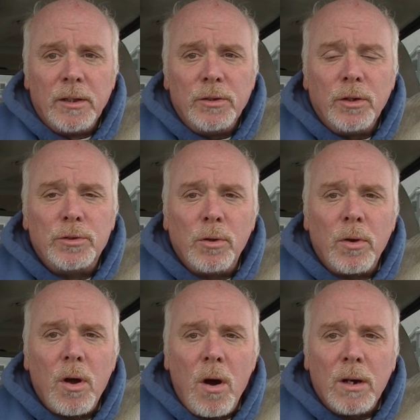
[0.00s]
You're
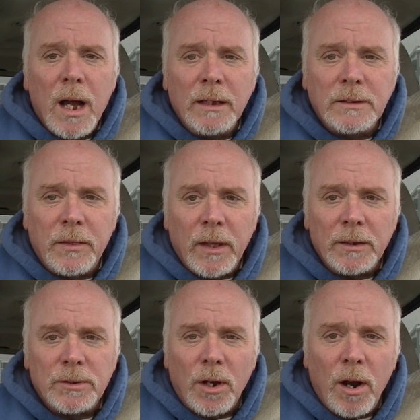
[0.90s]
doing all kinds of
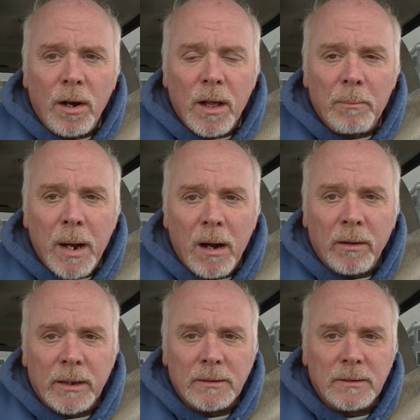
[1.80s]
things to hurt
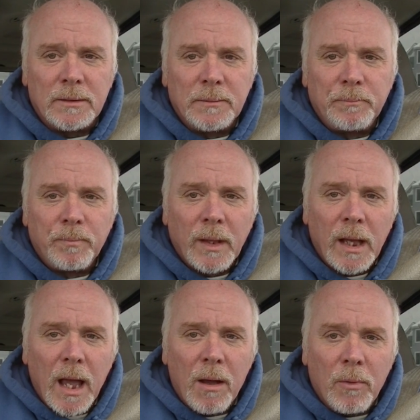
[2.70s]
Americans.
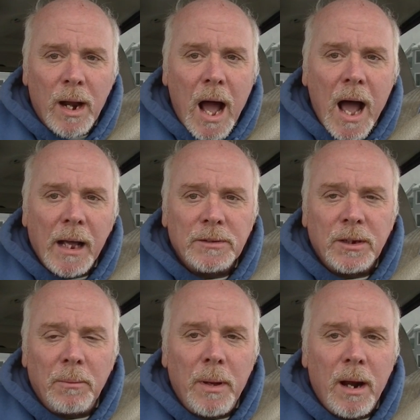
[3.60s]
And when I, as
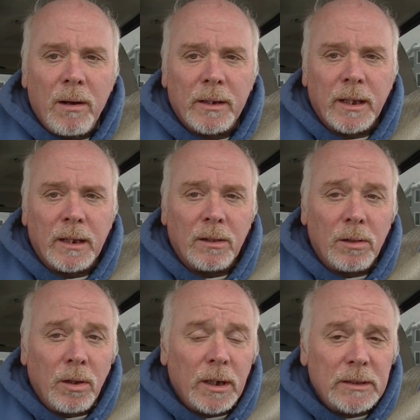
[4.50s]
an American,
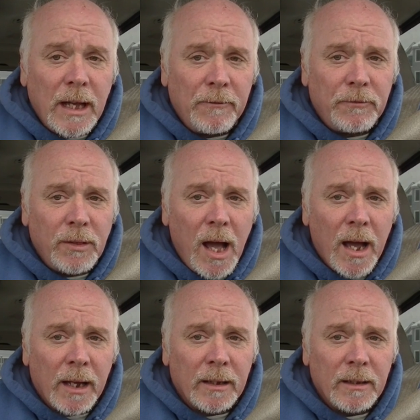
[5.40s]
look at that
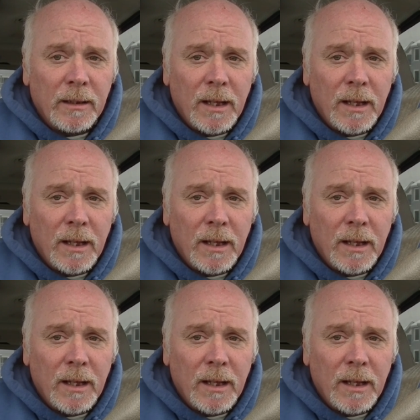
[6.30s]
flag,